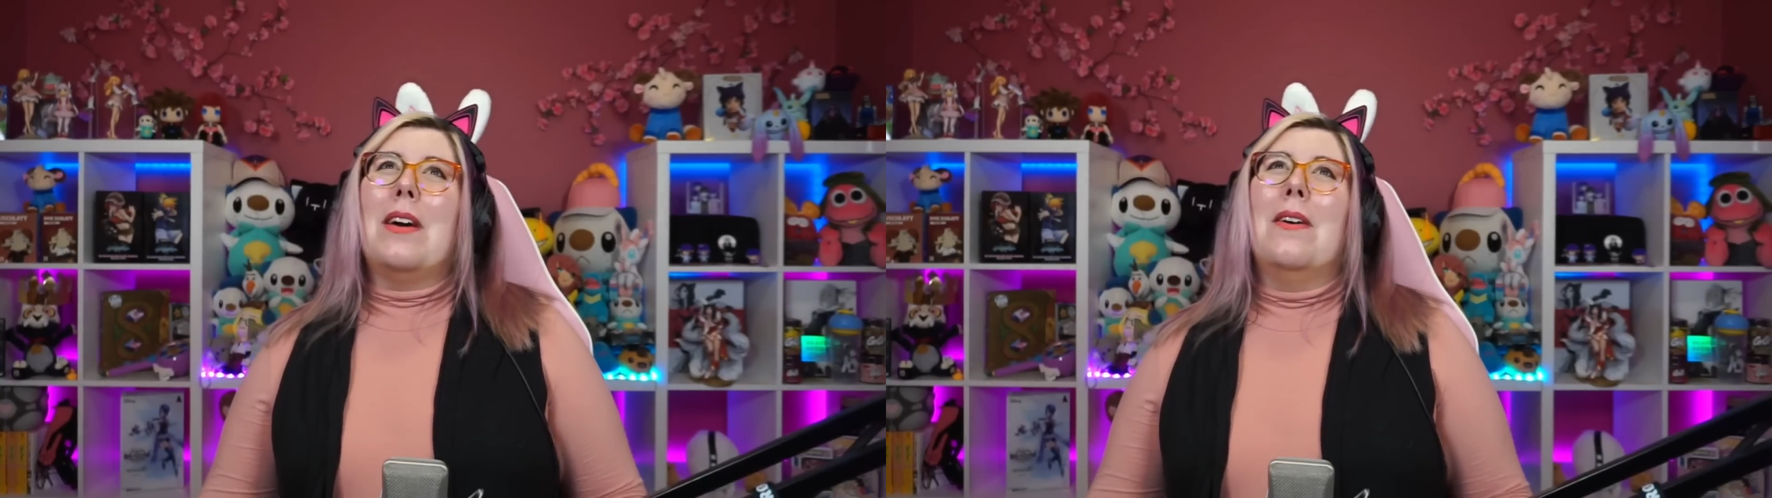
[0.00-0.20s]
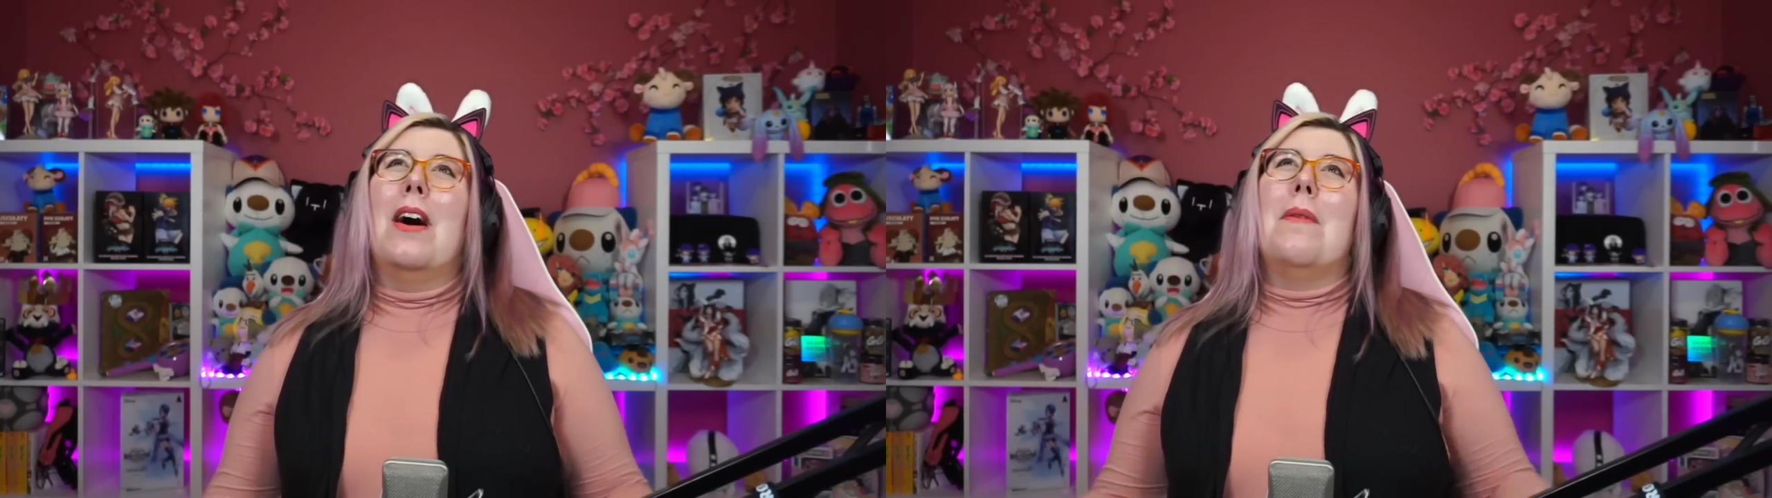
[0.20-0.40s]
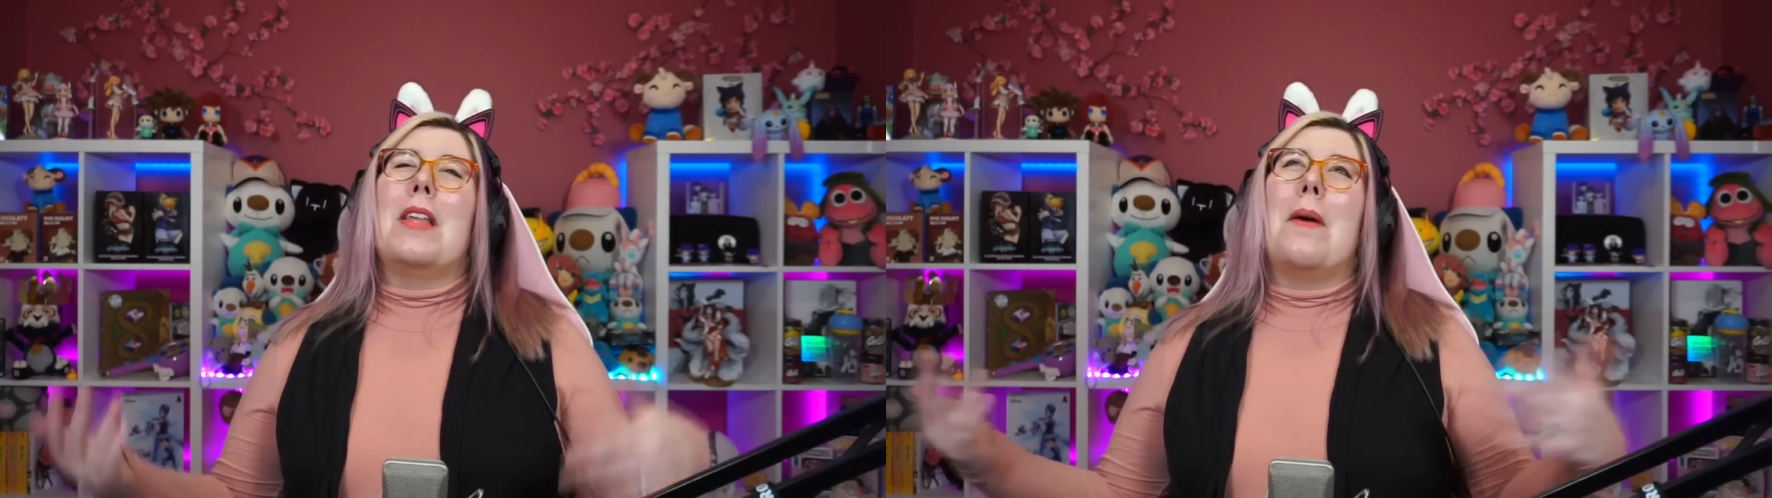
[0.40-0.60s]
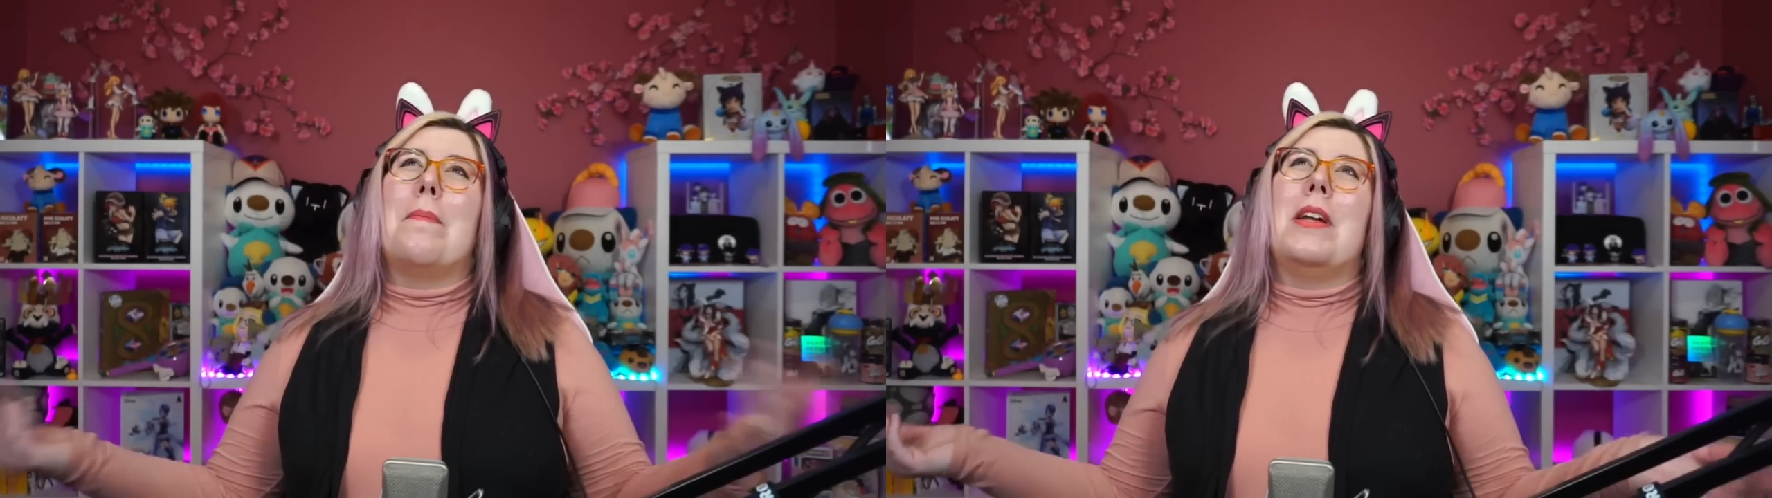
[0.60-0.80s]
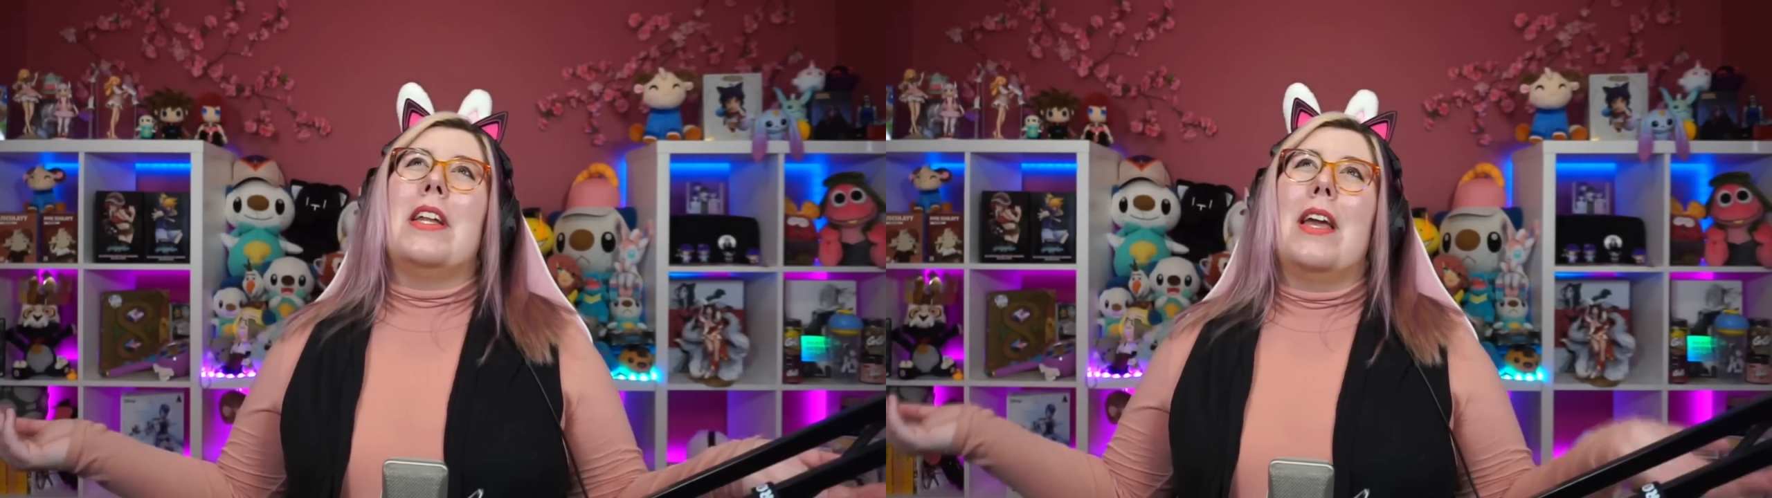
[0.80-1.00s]
go home without
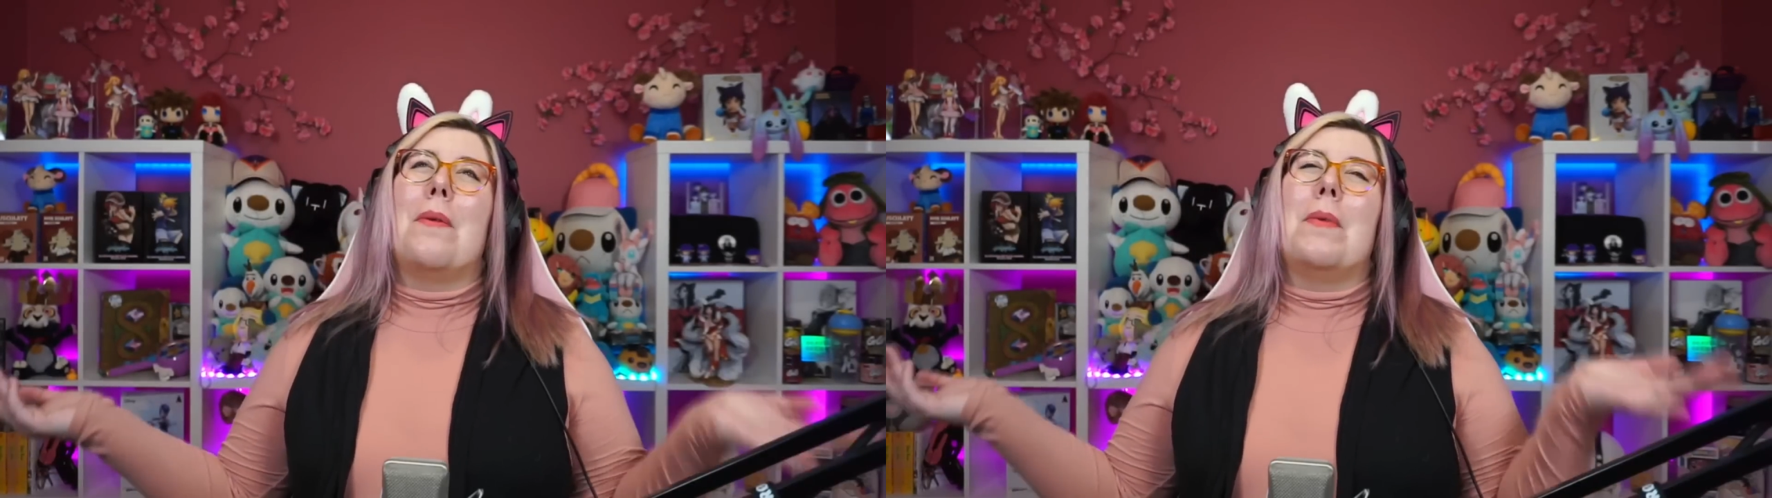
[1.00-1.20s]
beating it,